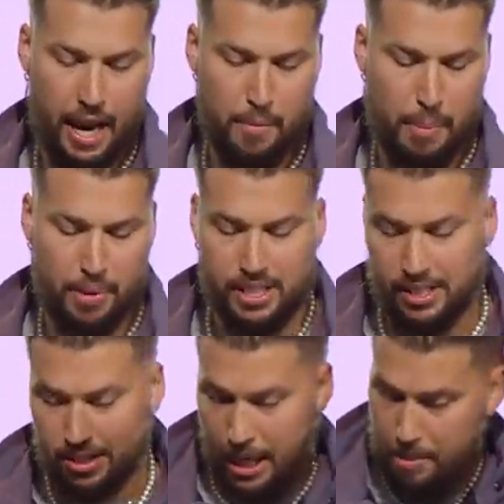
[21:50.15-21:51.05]
I want to put a
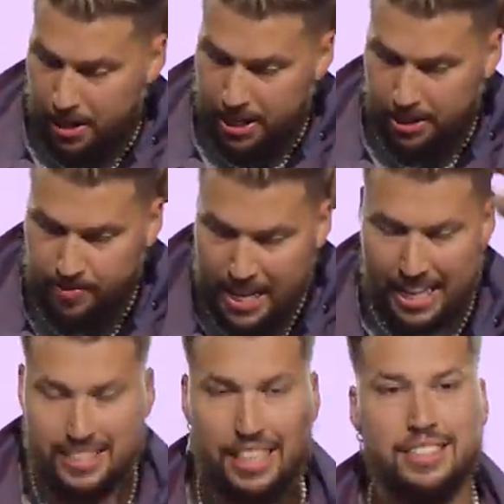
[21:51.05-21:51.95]
disclaimer here,
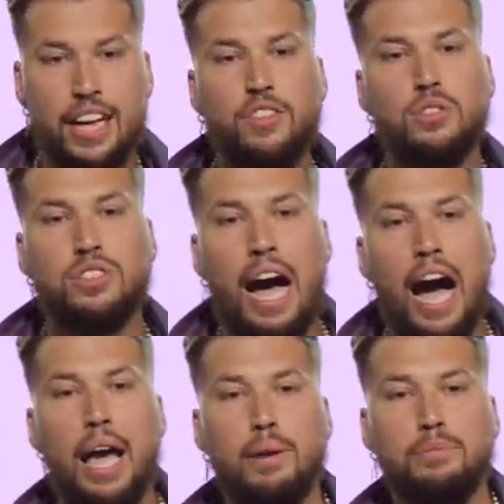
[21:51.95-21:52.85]
is that several
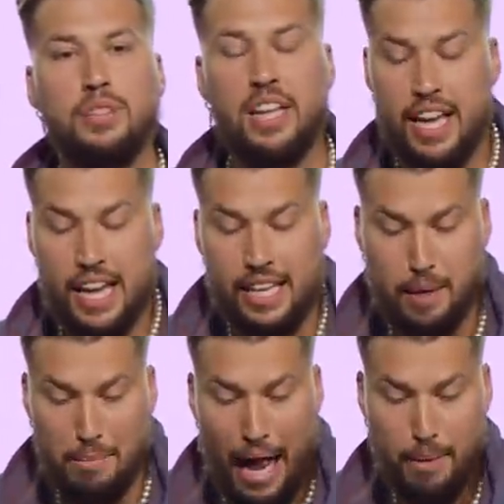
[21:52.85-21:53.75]
times in the
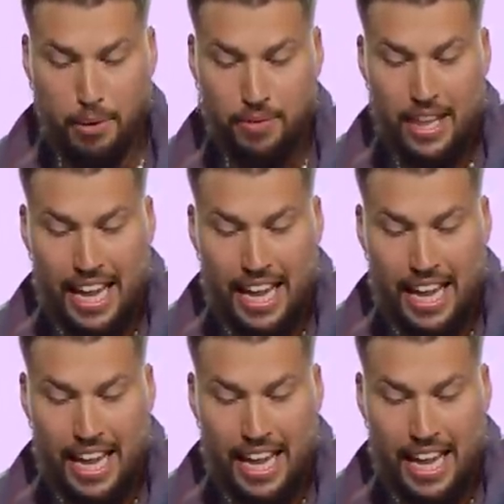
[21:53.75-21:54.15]
Bible,